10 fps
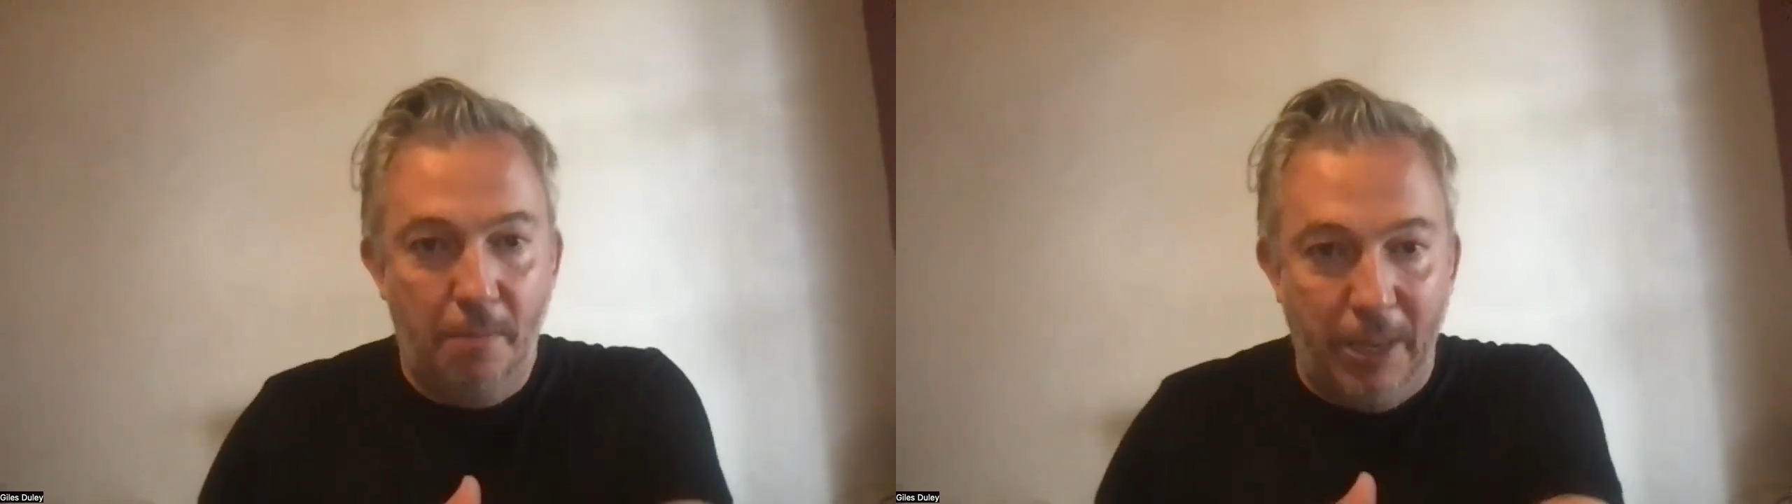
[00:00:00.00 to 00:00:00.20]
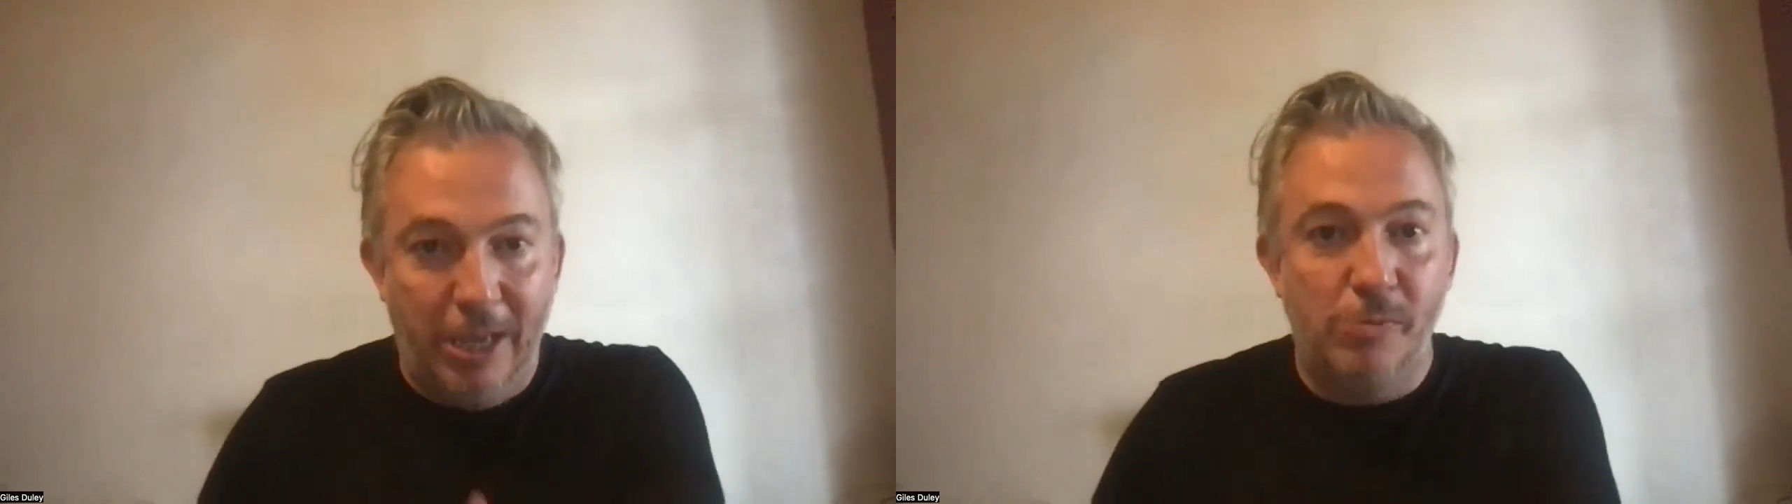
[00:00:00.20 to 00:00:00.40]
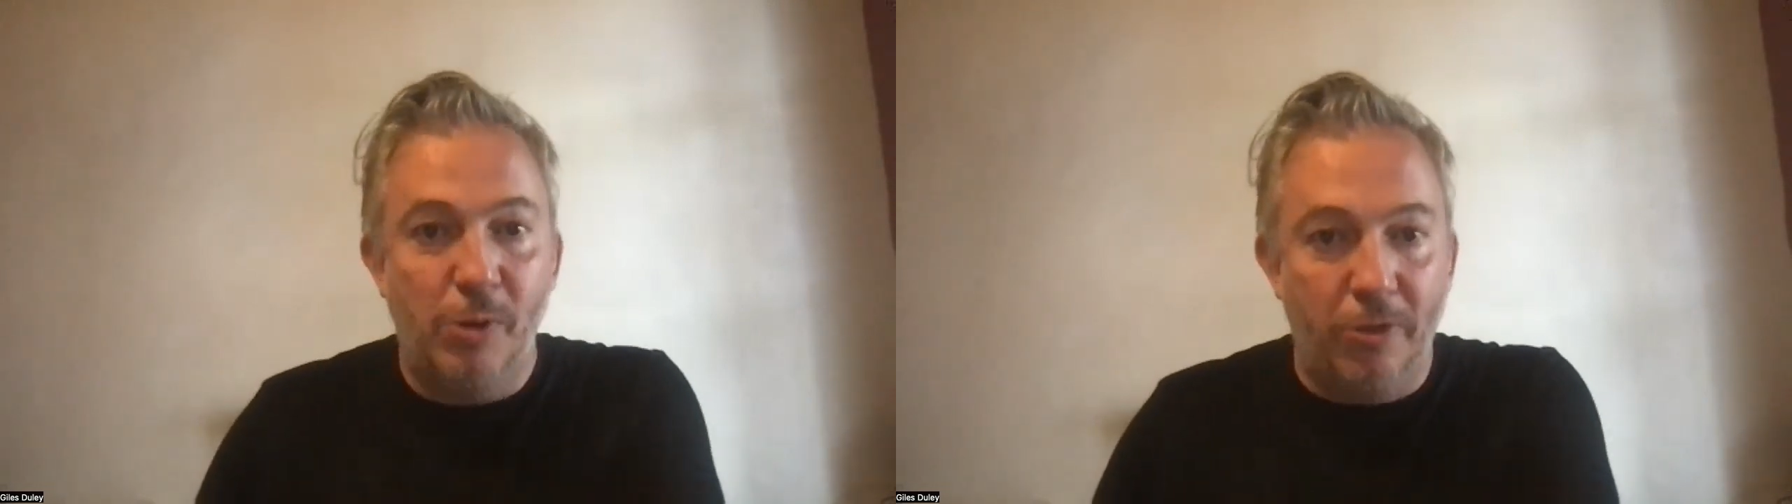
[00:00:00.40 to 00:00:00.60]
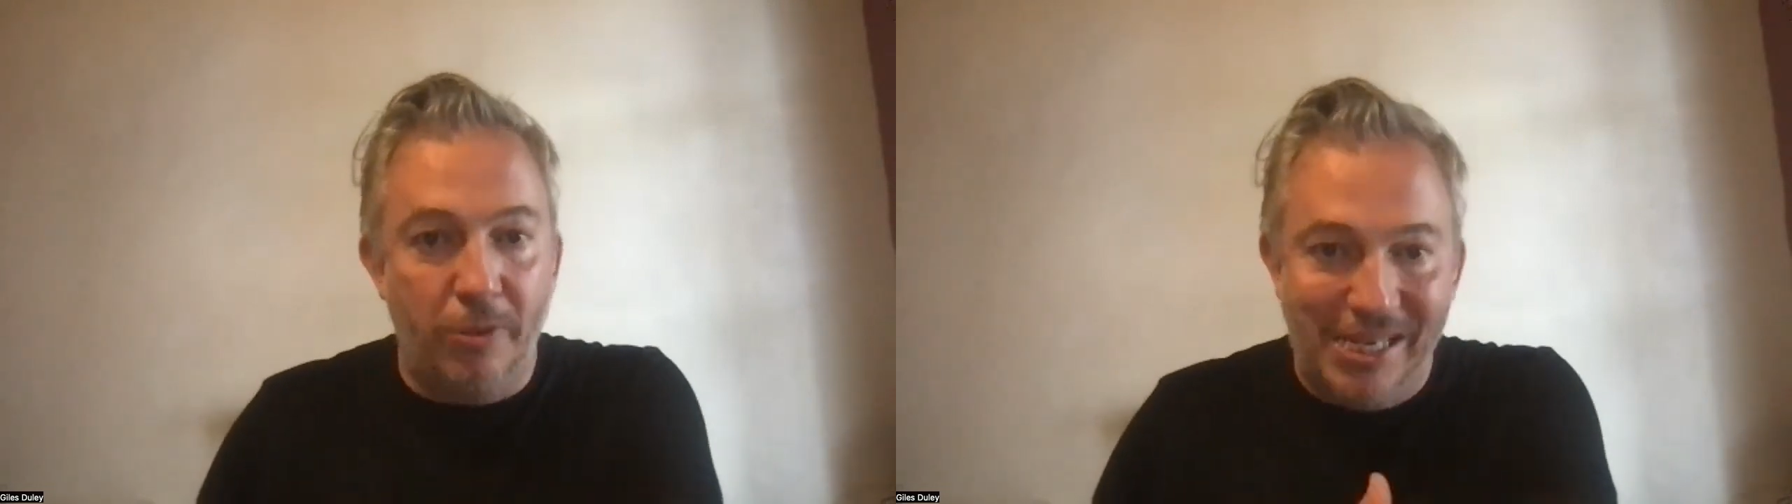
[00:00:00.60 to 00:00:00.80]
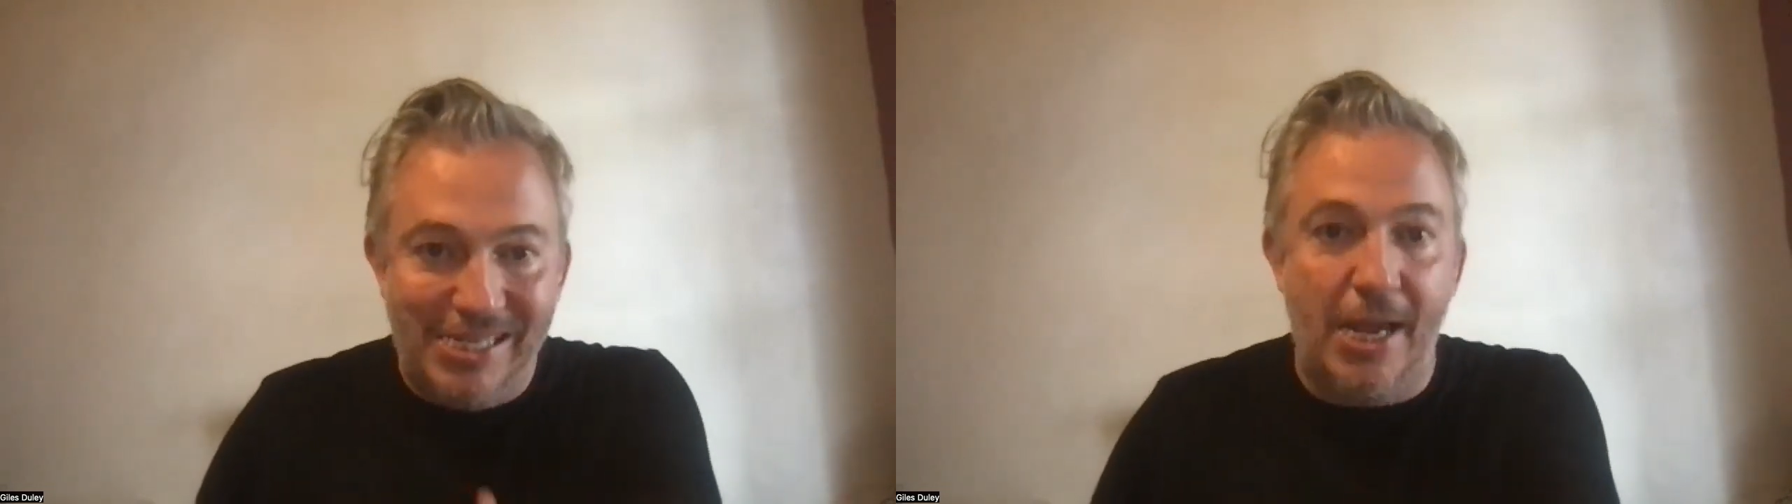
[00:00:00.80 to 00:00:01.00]
because we got them
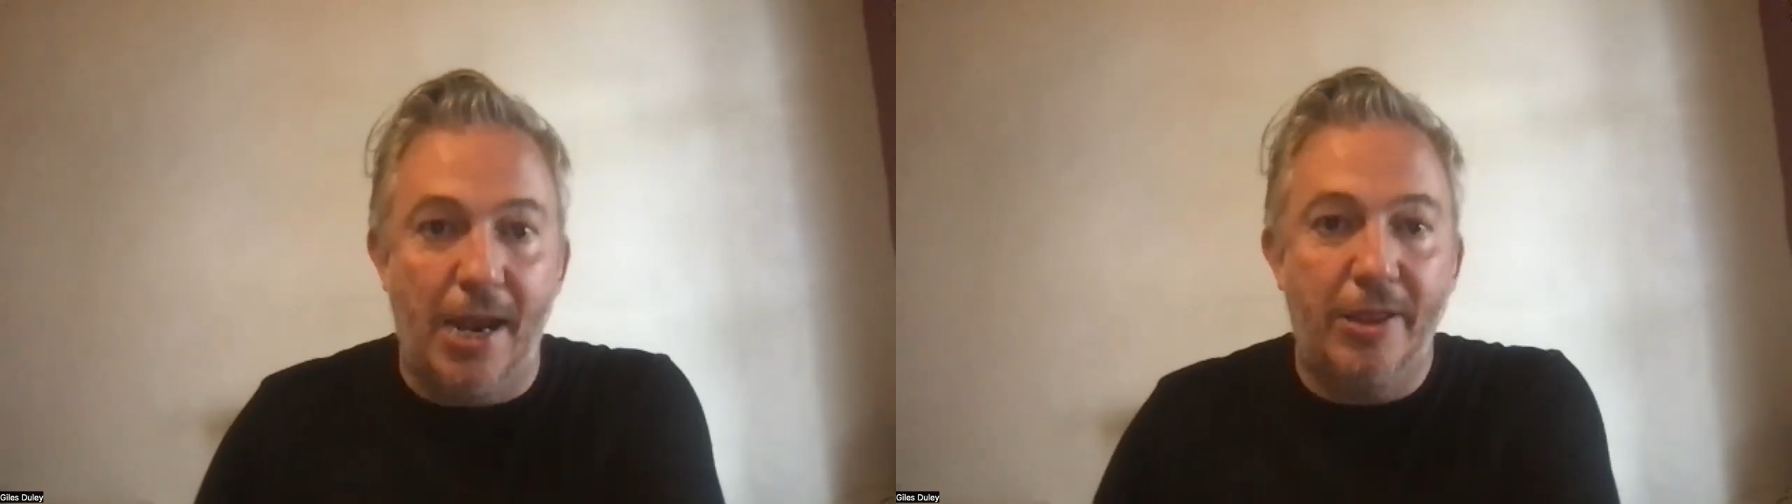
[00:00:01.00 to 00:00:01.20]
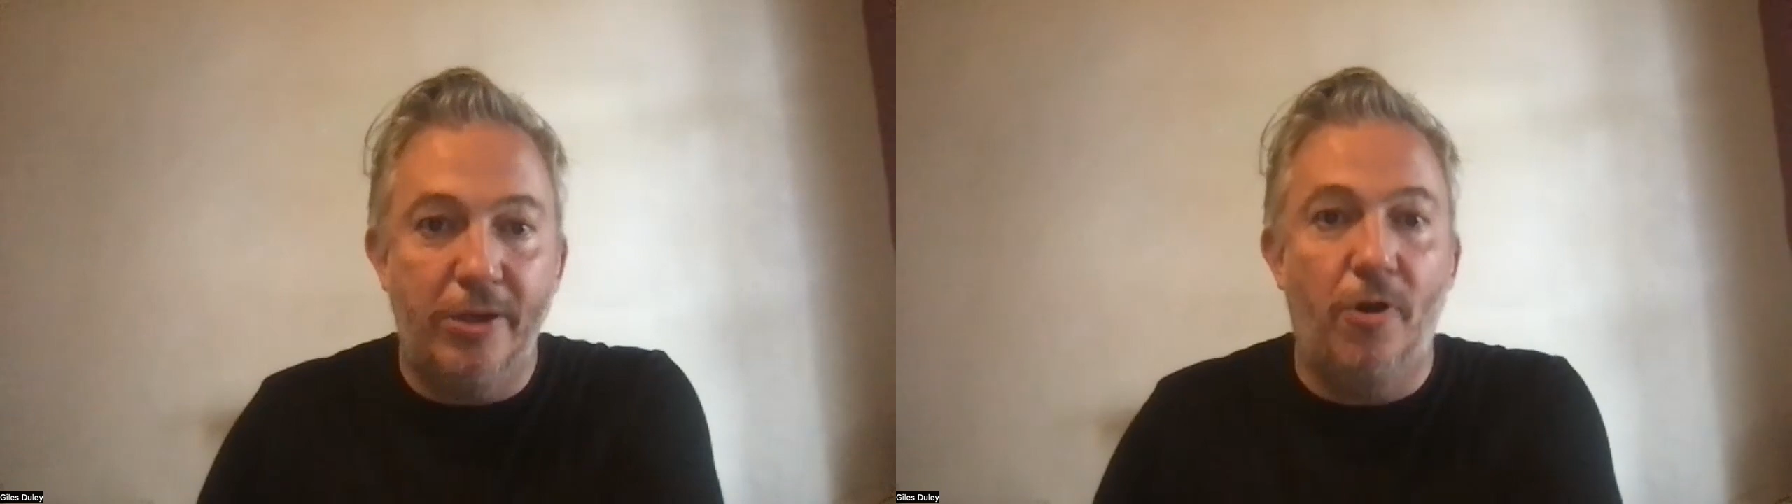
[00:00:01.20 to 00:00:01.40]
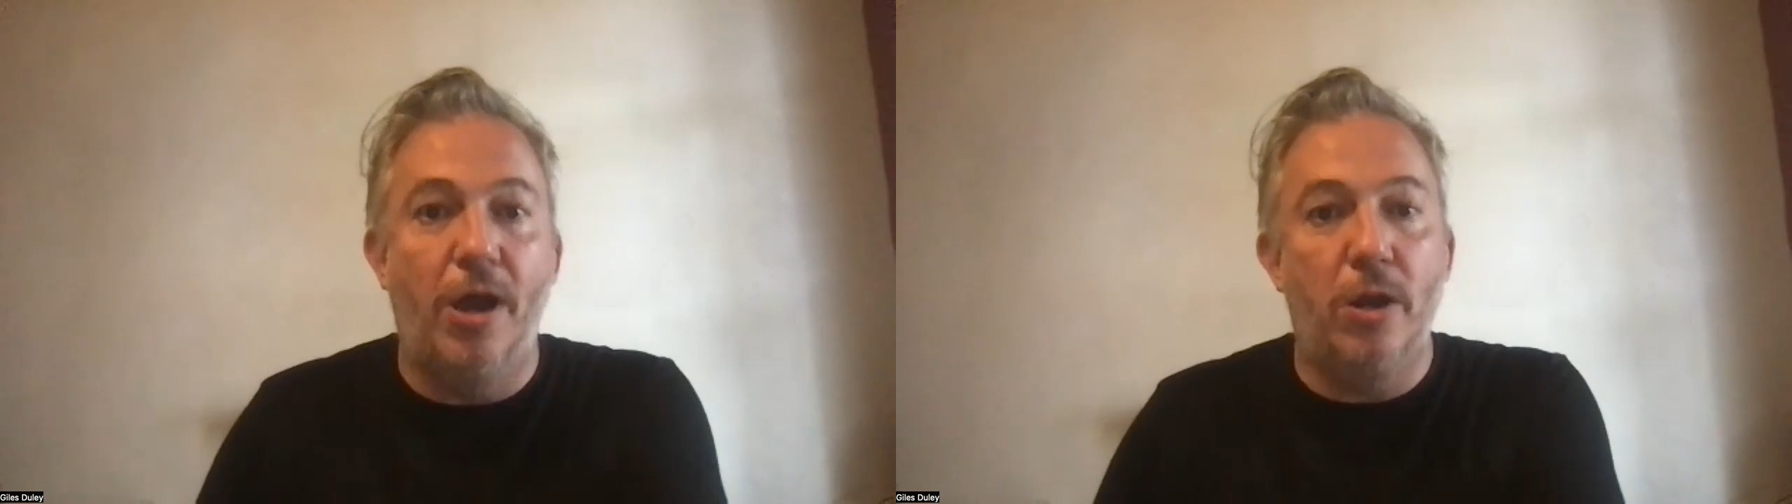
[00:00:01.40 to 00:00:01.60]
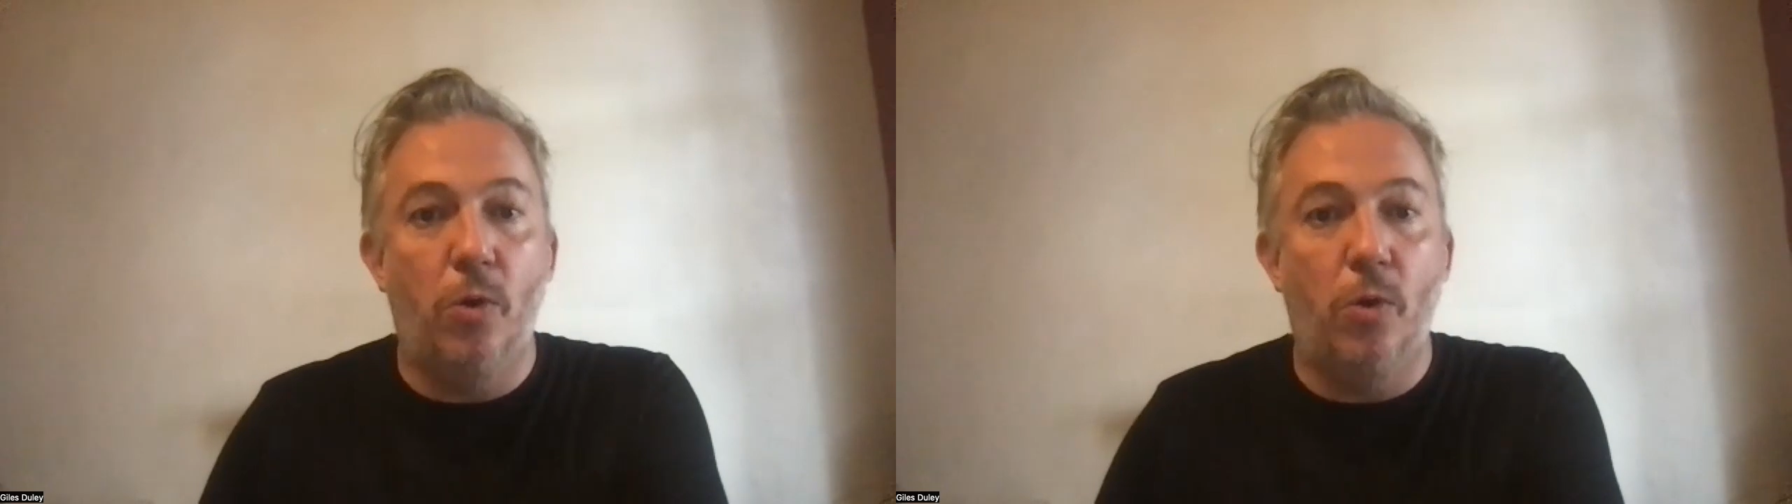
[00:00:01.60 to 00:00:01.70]
exactly the right